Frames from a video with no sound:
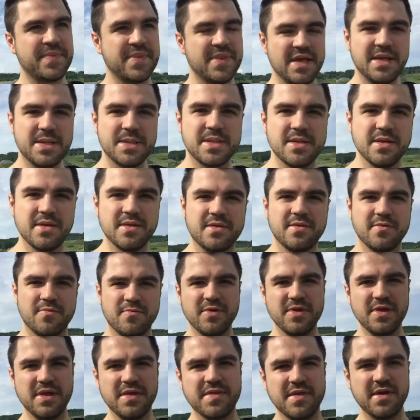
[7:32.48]
things to
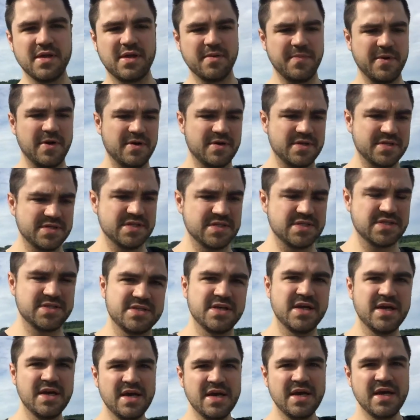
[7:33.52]
really think about,
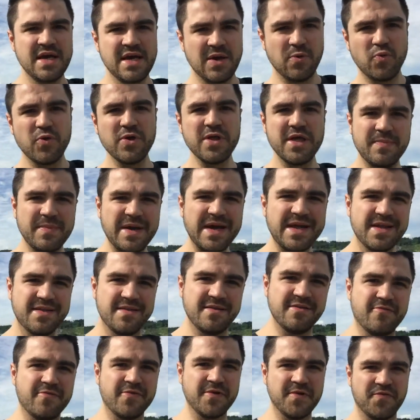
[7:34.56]
because it really made a
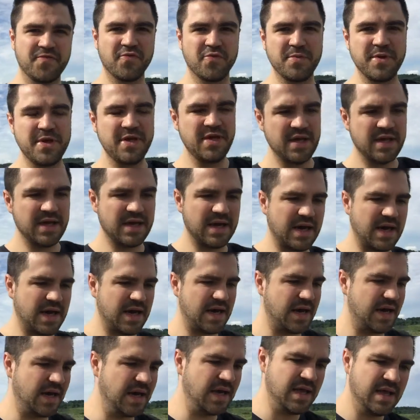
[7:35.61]
difference for me.
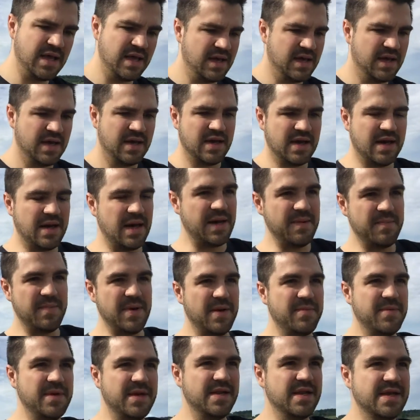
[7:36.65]

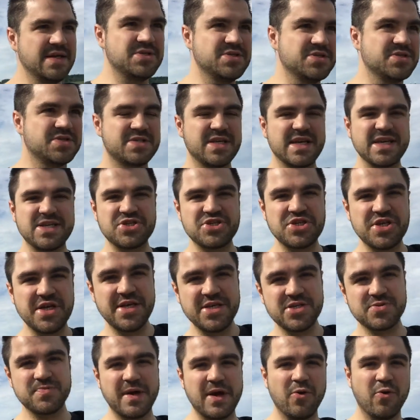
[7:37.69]
I
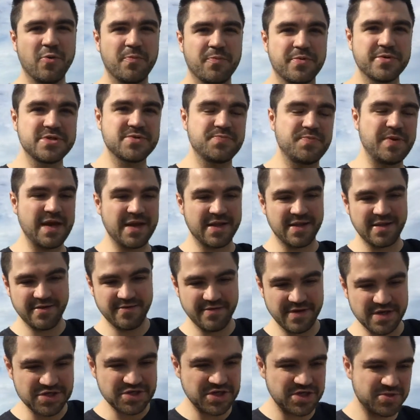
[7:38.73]
changed my whole
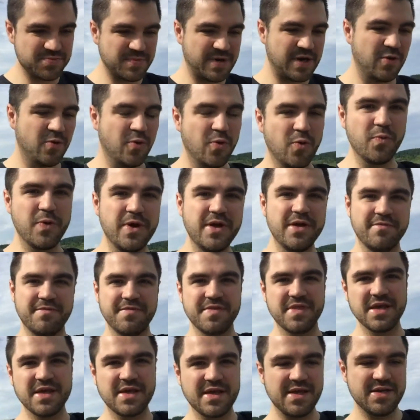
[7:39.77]
perspective. I changed my whole way of
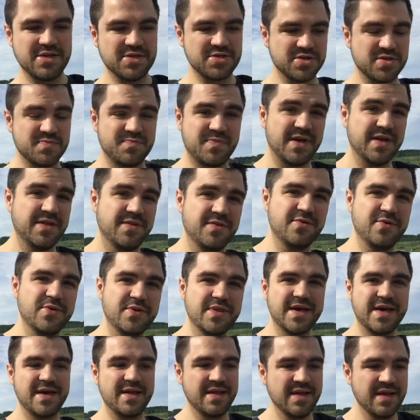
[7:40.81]
thinking just by doing
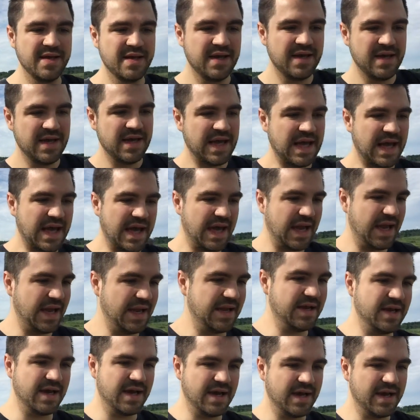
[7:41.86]
that,
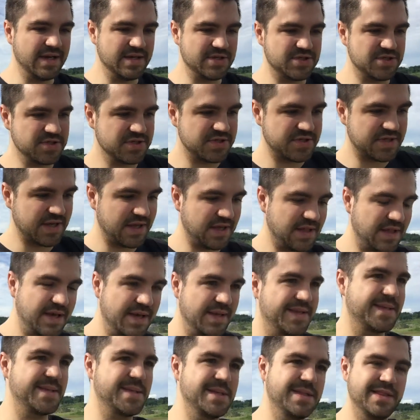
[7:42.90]
and
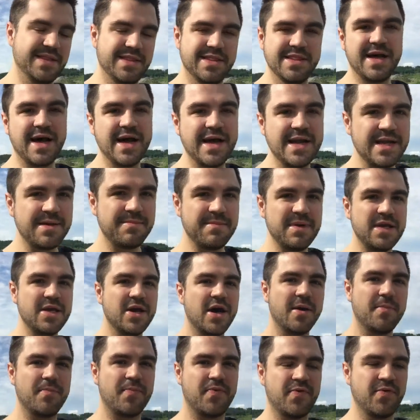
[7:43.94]
it's lining me
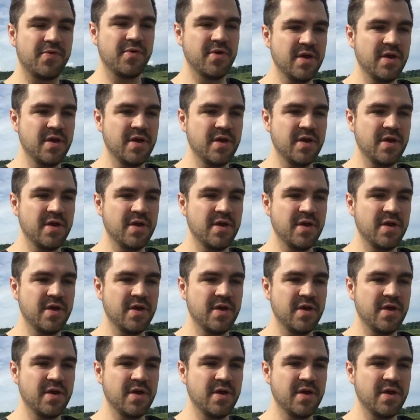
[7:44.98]
up,